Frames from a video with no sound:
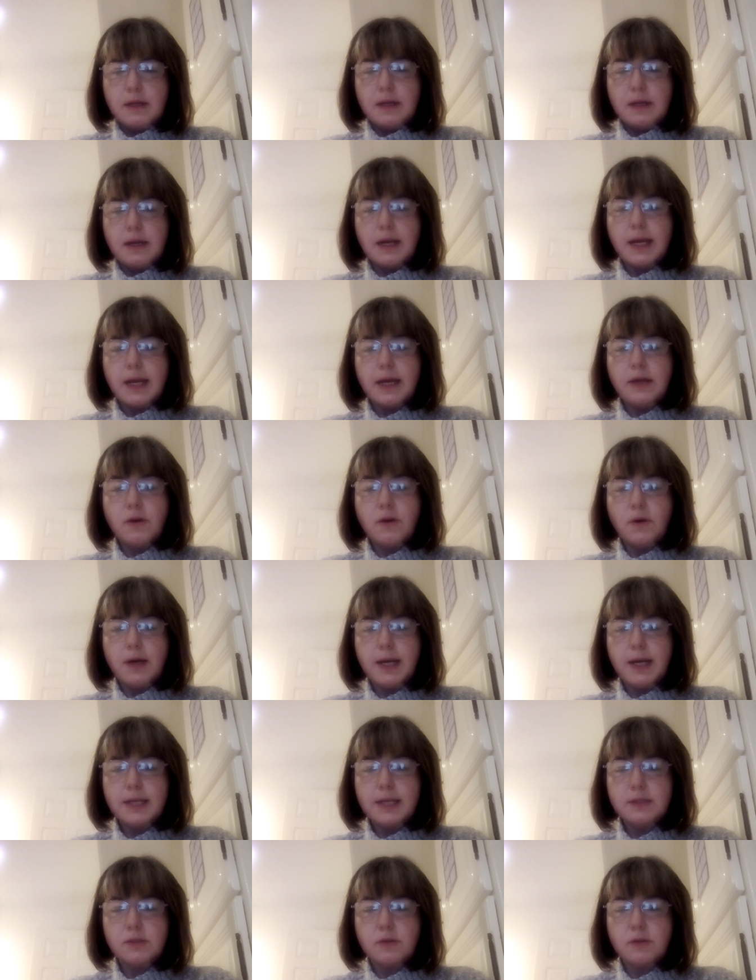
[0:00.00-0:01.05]
Lay your
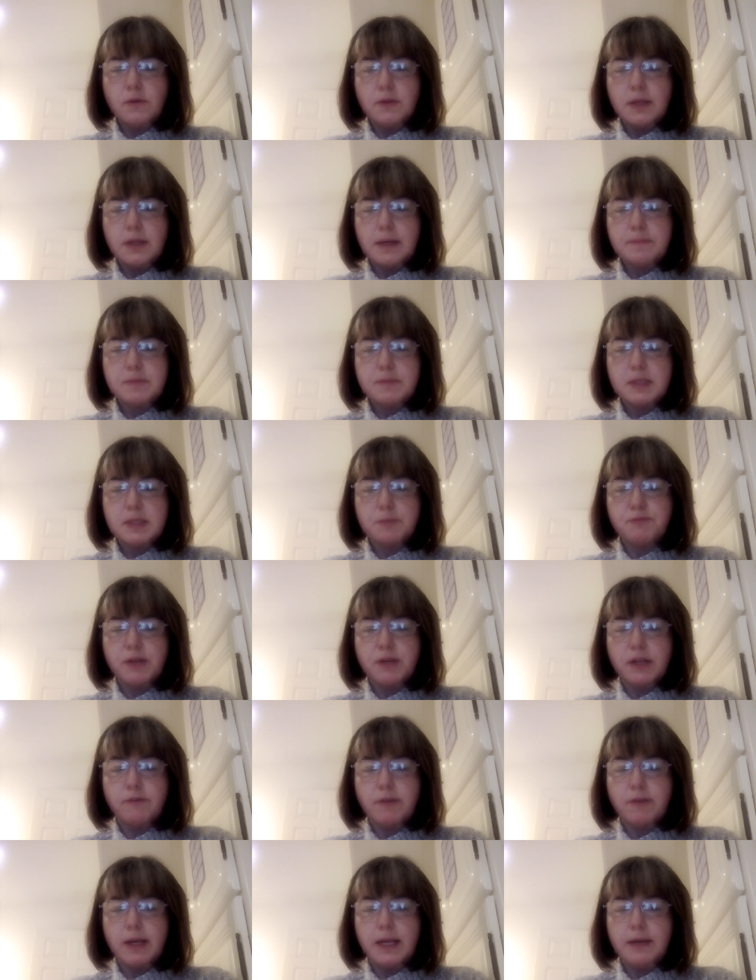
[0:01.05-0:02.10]
hands on them to
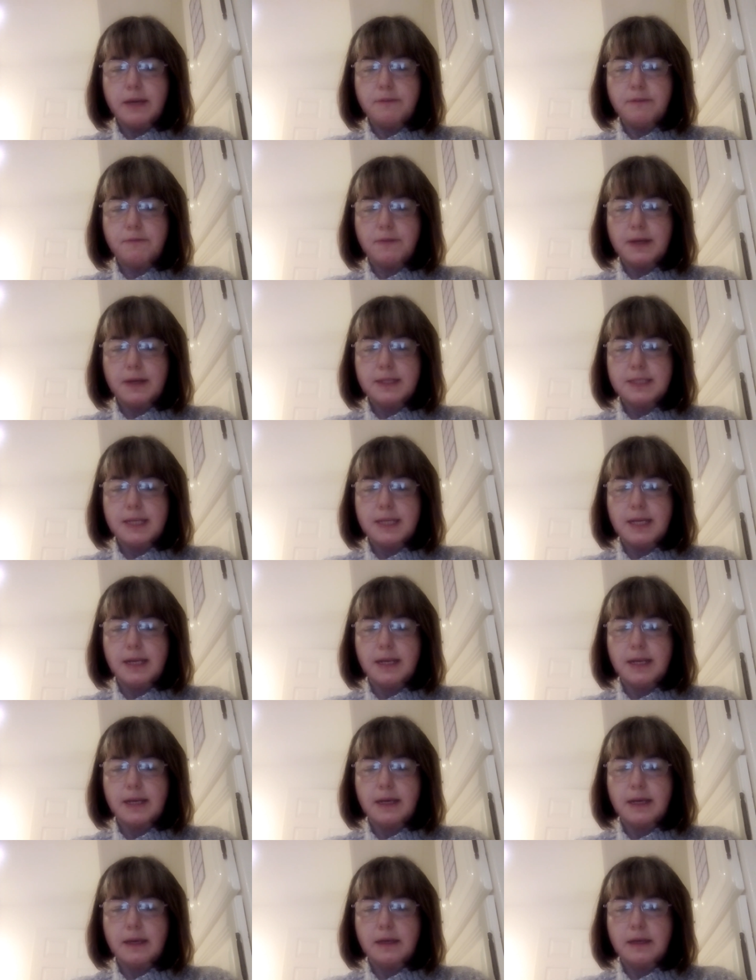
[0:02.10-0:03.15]
bring relief and
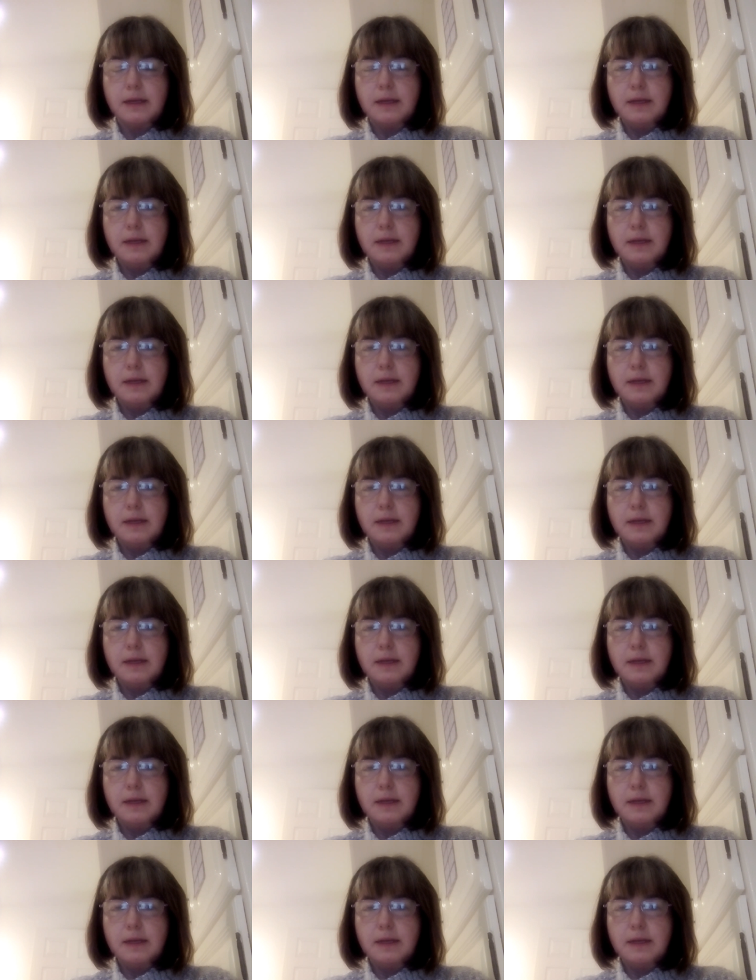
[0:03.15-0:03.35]
healing,